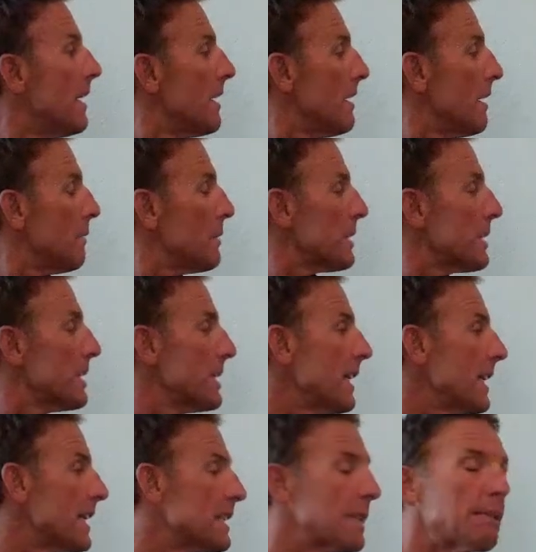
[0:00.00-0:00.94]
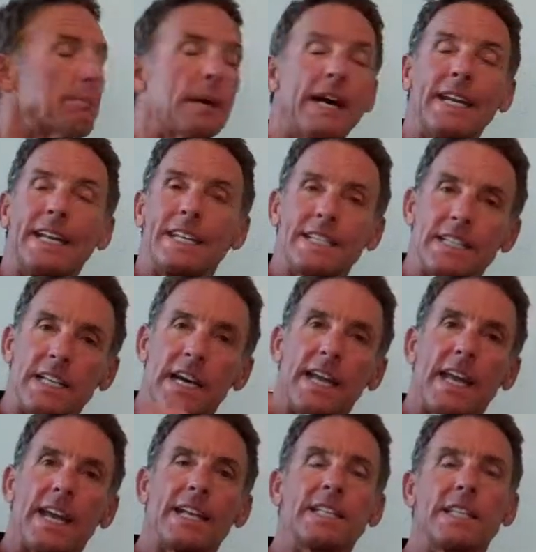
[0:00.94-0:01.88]
Number 6, the body does not
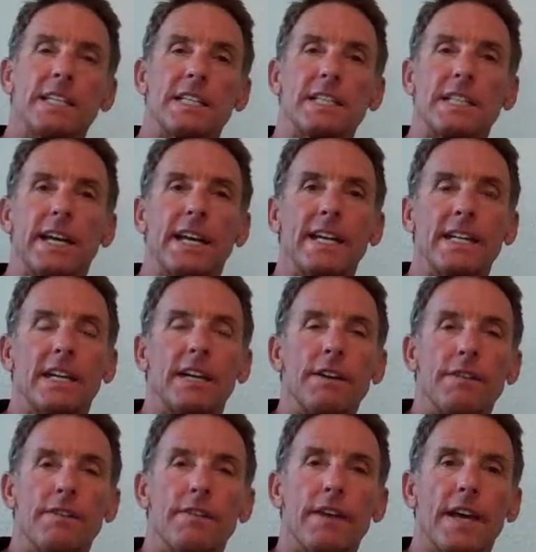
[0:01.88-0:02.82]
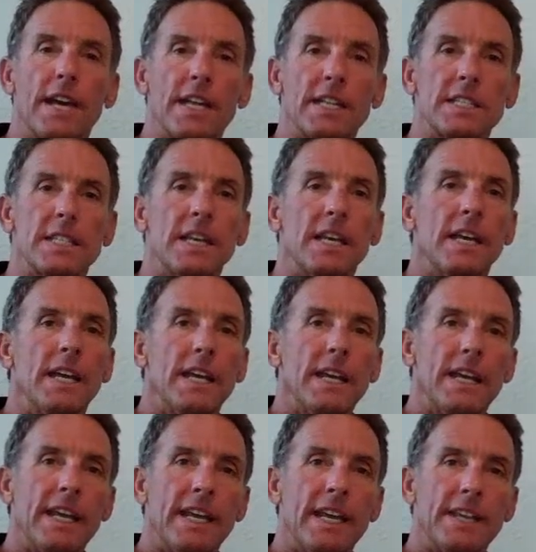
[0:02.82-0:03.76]
access dietary fats.
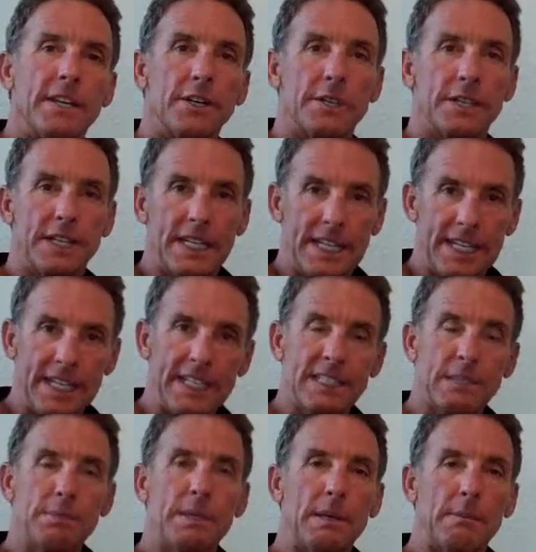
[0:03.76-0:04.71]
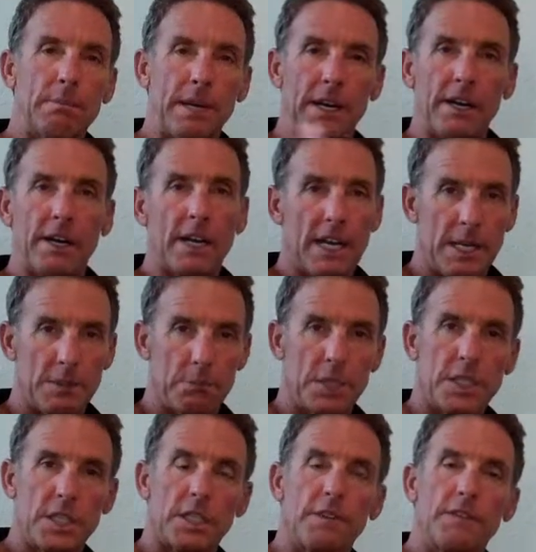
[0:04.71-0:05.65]
And there needs to be a paradigm
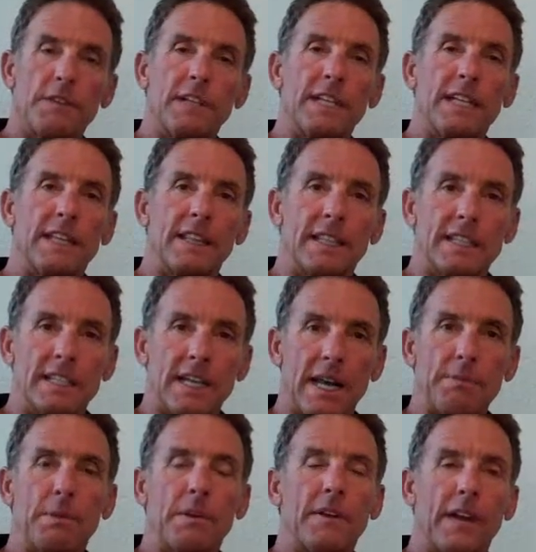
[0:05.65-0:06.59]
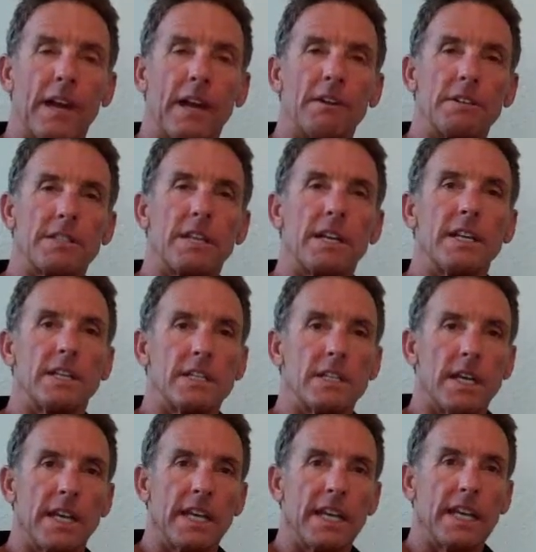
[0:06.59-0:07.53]
shift in the type of calories that you
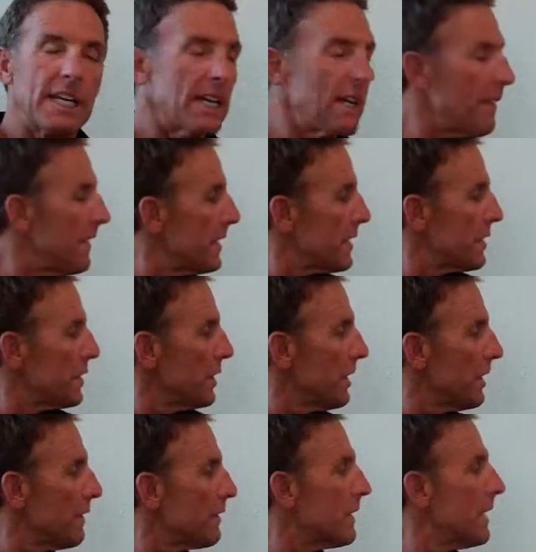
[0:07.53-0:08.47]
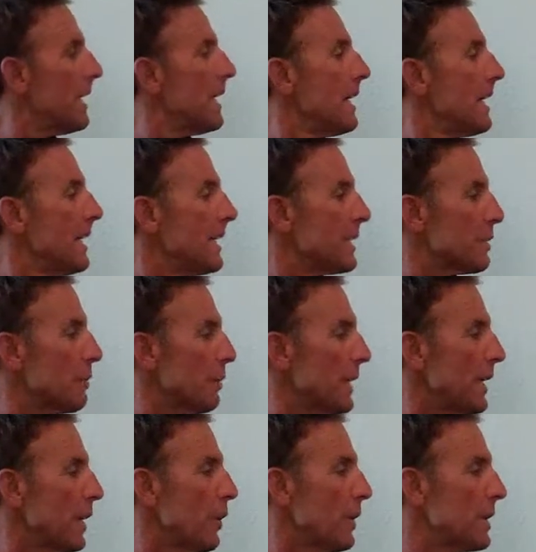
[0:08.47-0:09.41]
take in. And this shift is
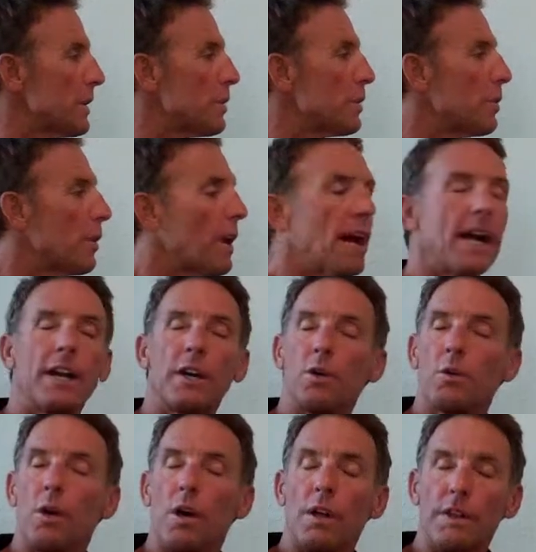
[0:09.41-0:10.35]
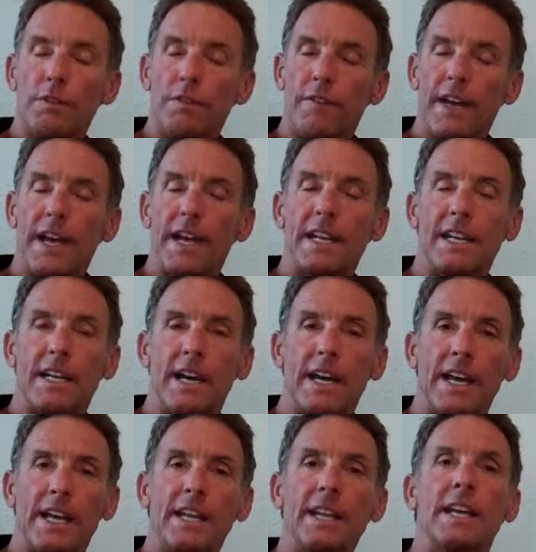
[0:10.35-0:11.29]
really going to a higher quality fat
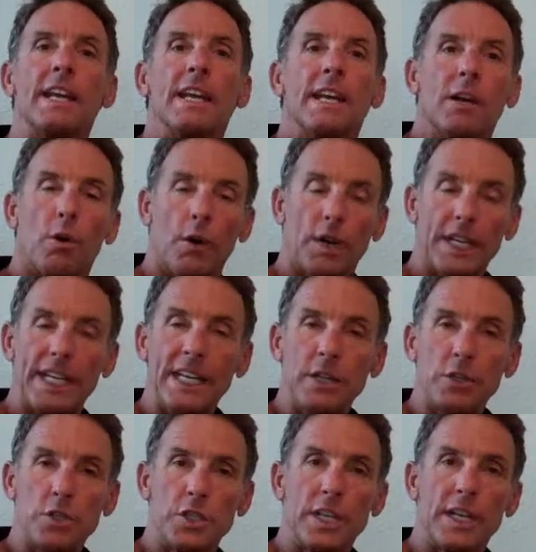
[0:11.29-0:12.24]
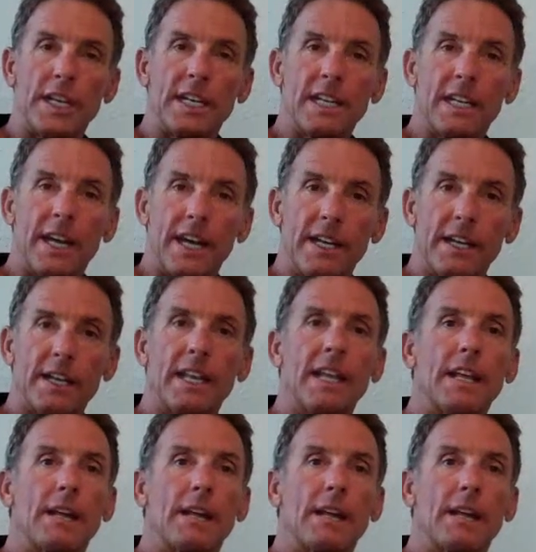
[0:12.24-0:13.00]
diet or a ketogenic diet,